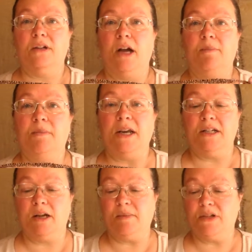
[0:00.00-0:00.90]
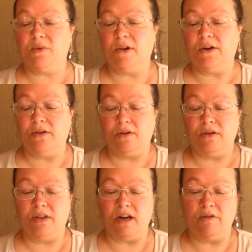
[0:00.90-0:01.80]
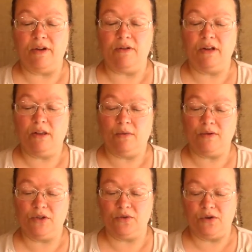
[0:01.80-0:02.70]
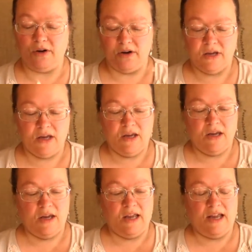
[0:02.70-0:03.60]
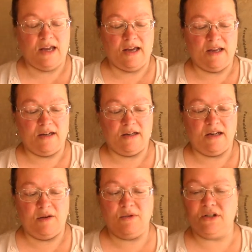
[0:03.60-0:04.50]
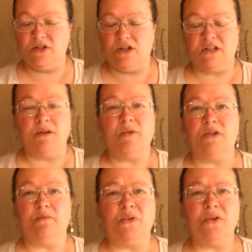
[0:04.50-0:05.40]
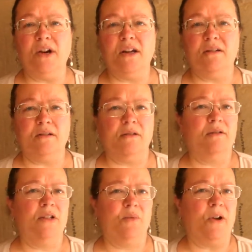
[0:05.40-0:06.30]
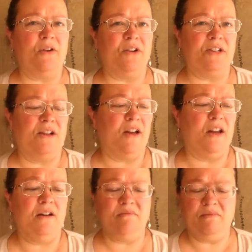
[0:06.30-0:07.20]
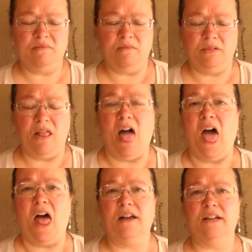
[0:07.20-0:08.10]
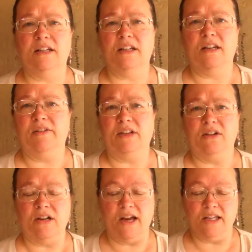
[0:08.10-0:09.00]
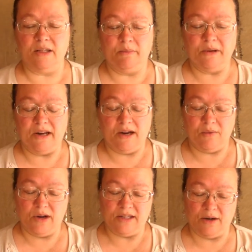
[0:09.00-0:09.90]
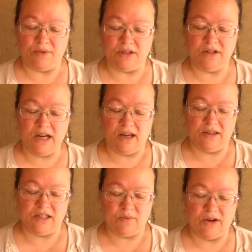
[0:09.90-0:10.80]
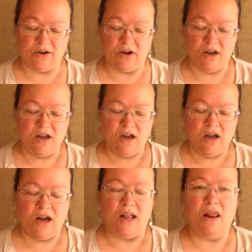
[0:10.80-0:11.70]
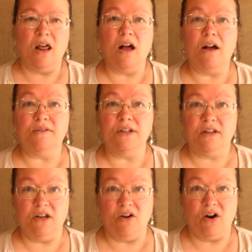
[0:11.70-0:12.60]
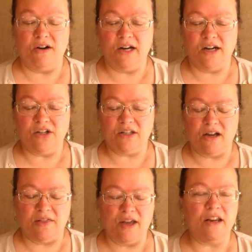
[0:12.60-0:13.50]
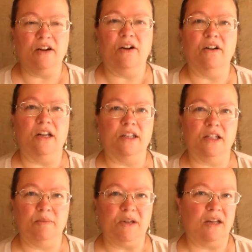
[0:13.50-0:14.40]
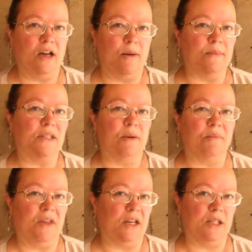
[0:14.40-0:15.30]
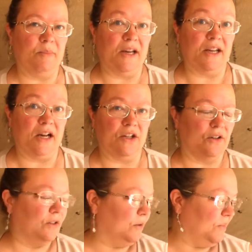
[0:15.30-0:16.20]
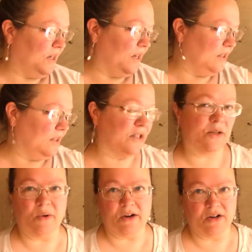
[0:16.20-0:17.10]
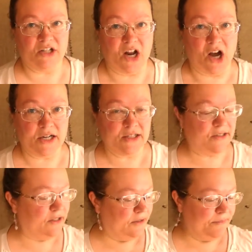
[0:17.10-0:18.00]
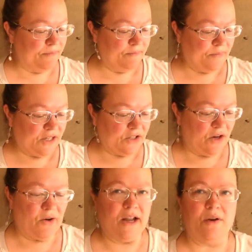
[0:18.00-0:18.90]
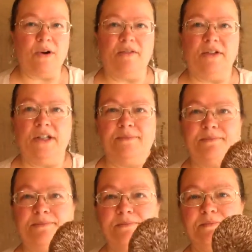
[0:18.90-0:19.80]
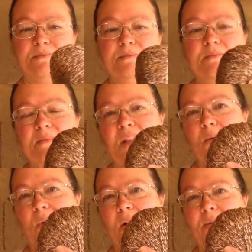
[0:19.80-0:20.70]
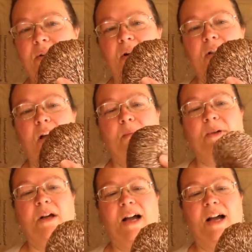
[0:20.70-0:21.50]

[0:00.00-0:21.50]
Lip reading: I picked up a sweater that I found at a thrift store, and it was just the most boring sweater design. Blah, it didn't even look nice, but as I was looking at this sweater, I loved the yarn, and I just thought that yarn needs to become something spectacular because this sweater is not. So I unraveled it, wound it all up.